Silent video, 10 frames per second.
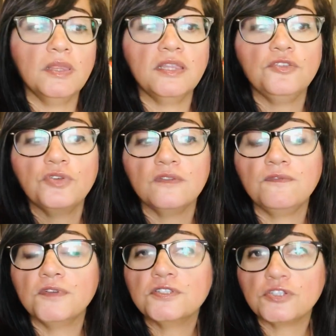Then you can
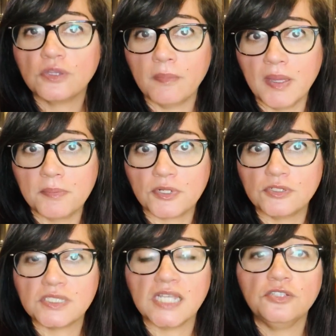filter the
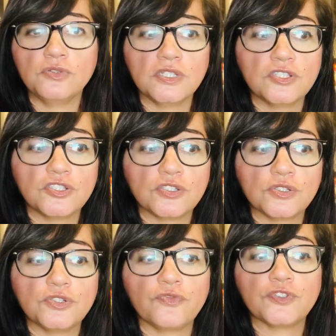members and you can
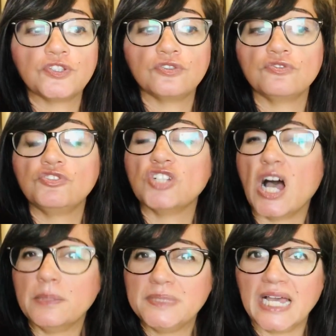search for certain
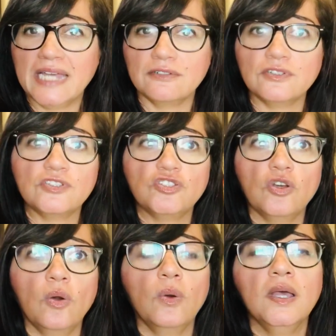job titles.
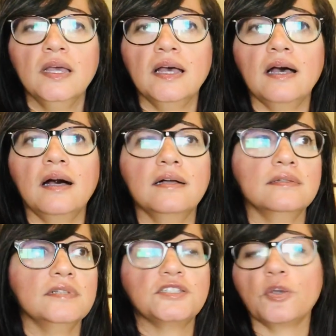So
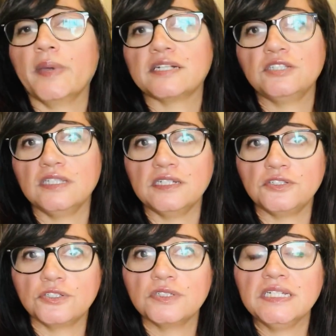let's go back to the
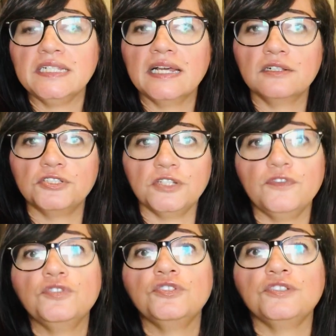attorney analogy. If
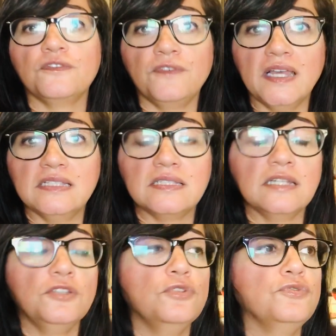you do defense
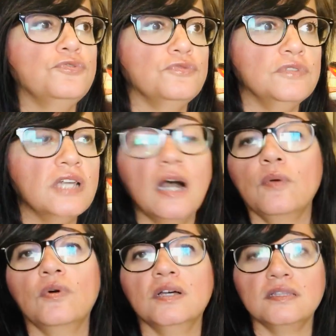and you do
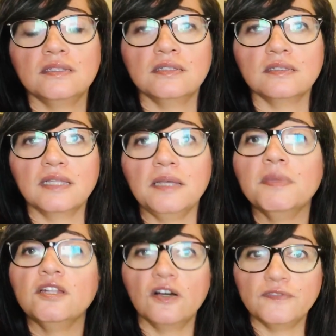not want the
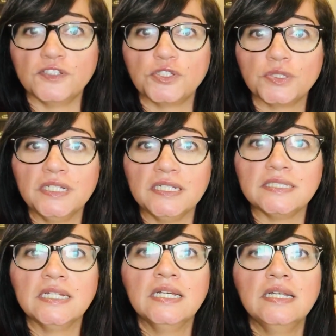layman off the street,
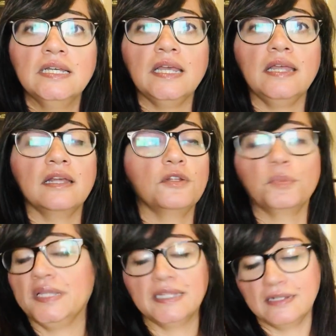and I don't
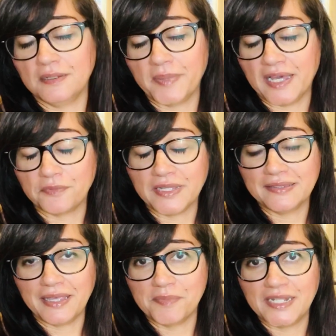mean that in a bad way,
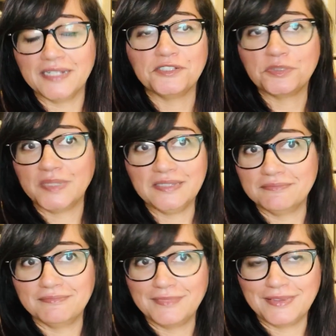layman, I just mean
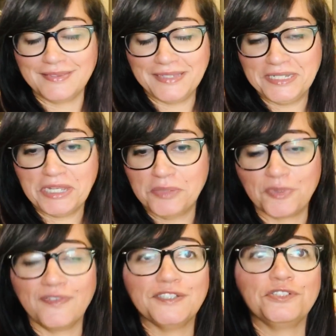the
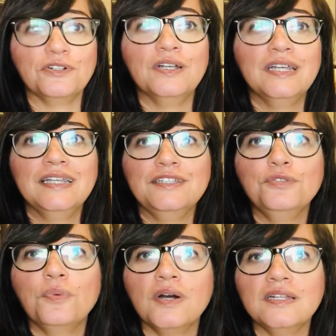non-professional,
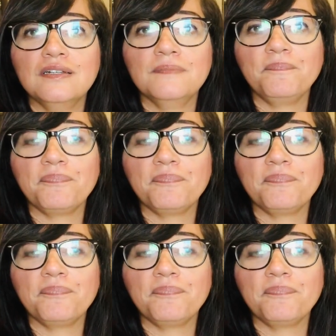you want to